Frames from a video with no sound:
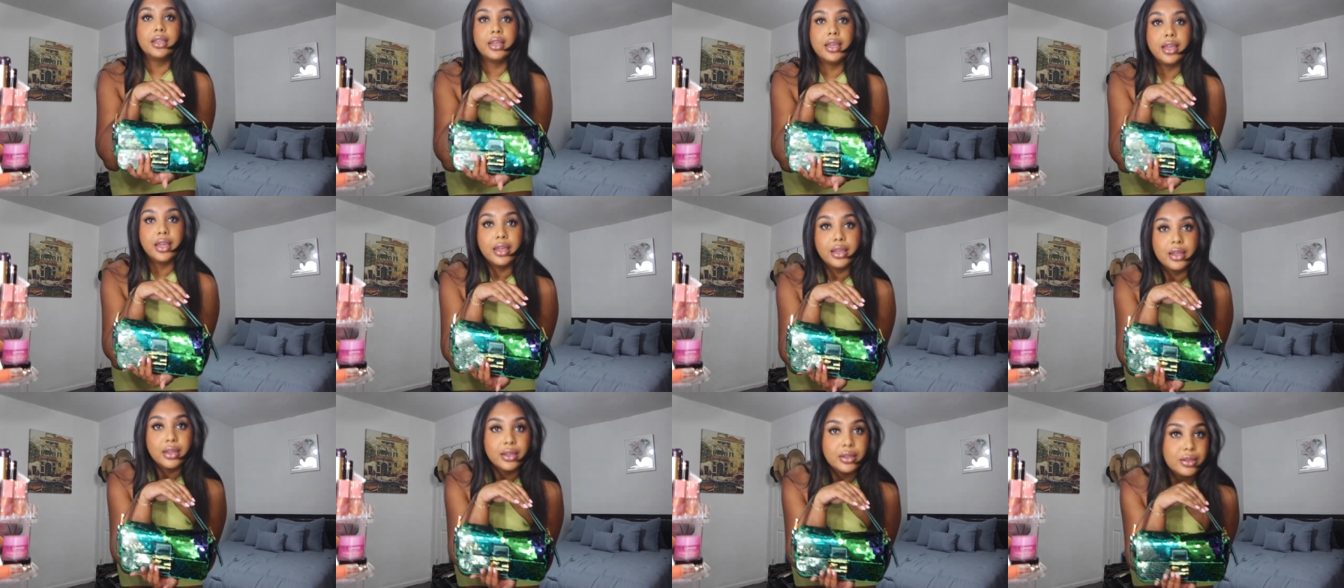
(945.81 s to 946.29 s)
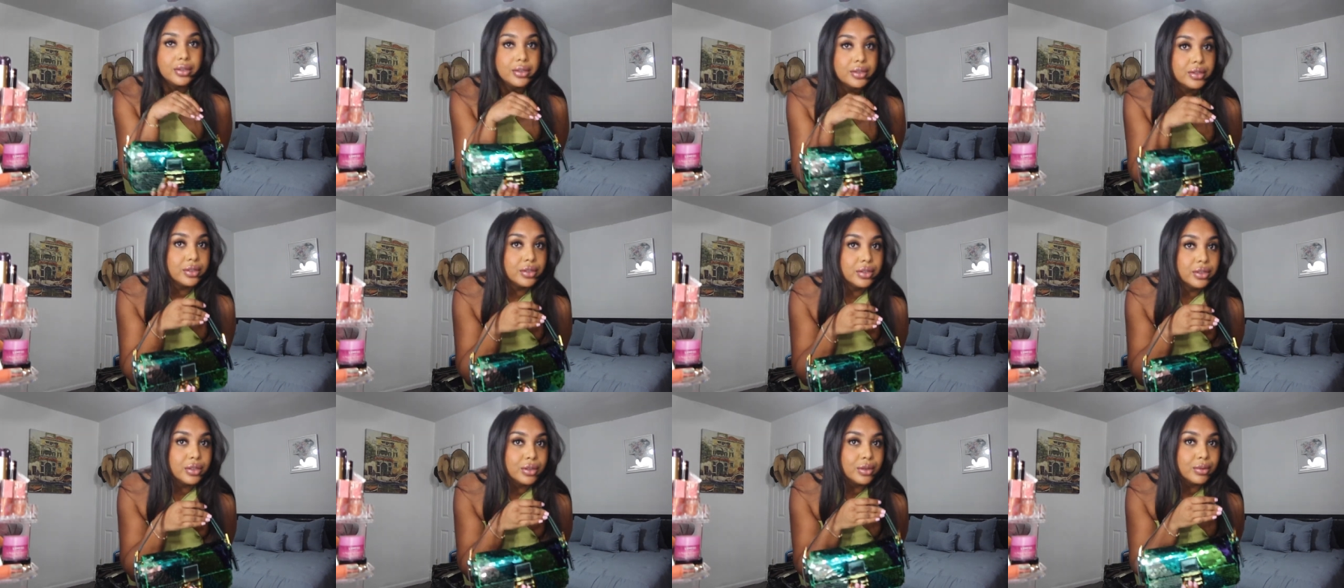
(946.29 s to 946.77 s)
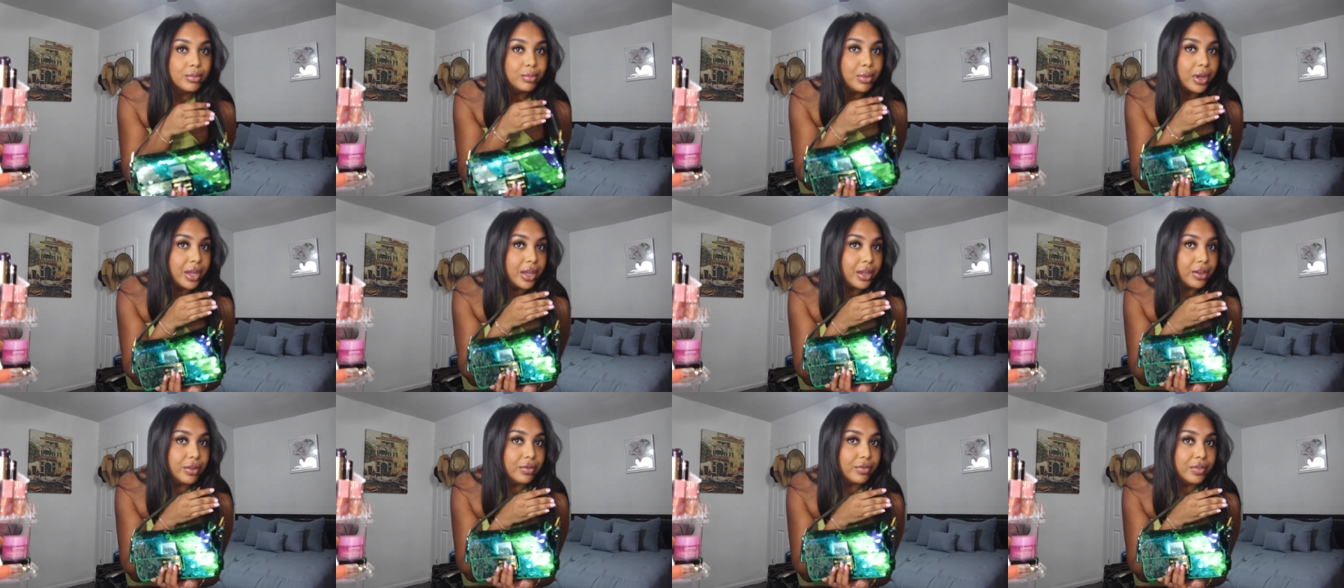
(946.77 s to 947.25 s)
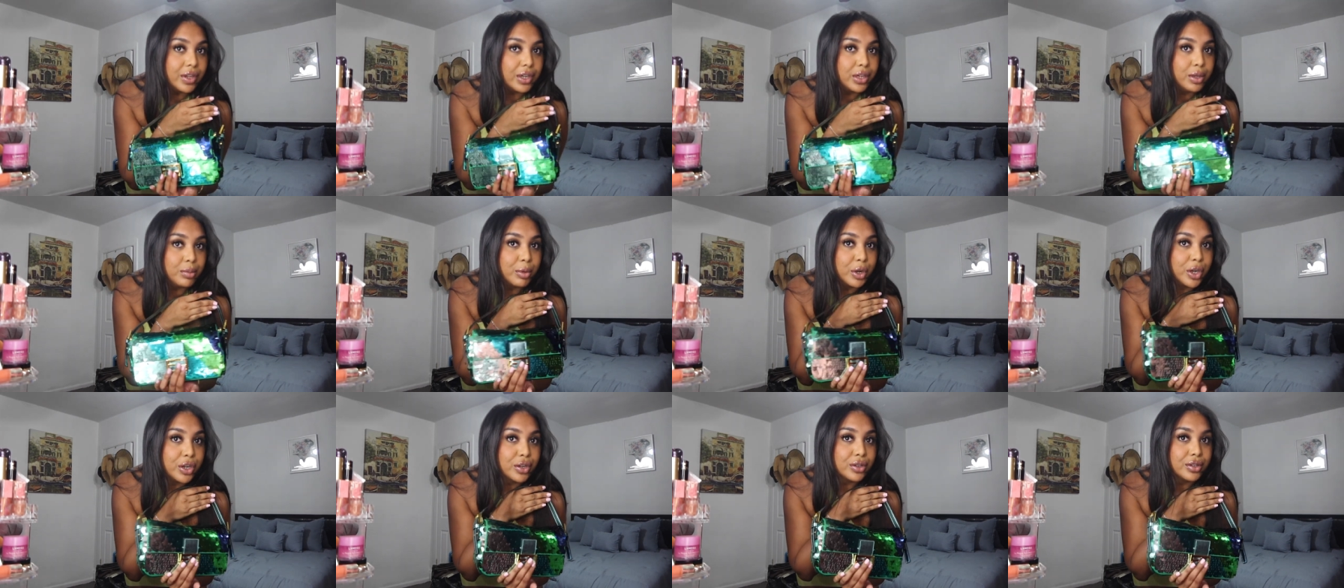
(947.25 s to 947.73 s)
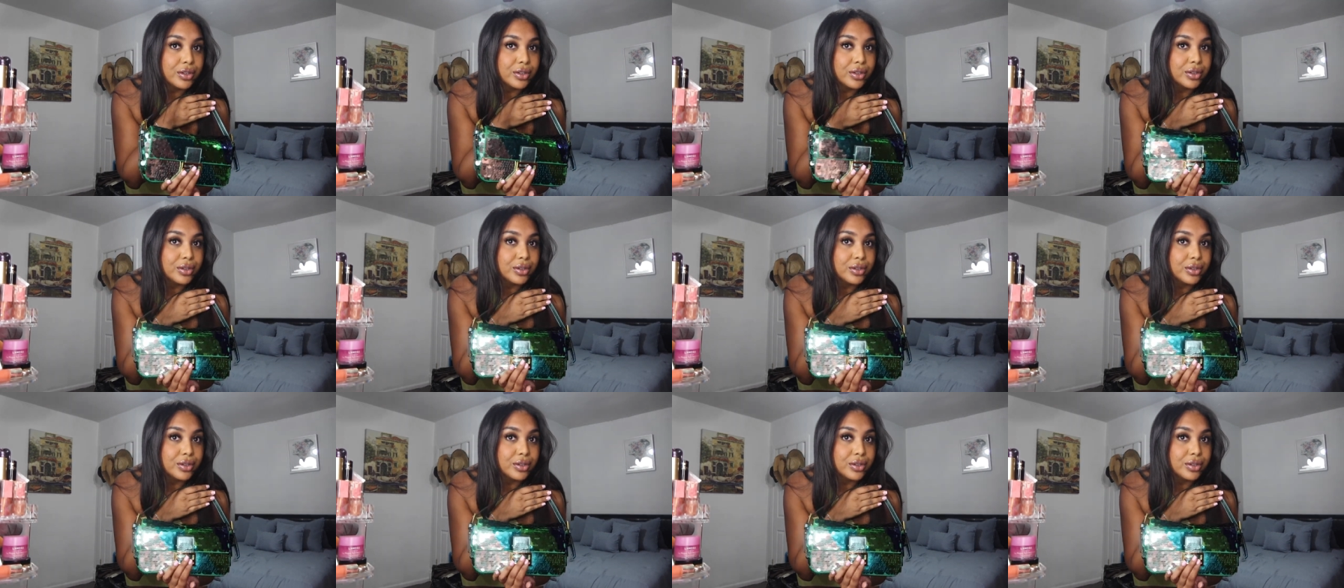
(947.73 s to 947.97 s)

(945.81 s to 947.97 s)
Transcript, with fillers: and my Fendi purse.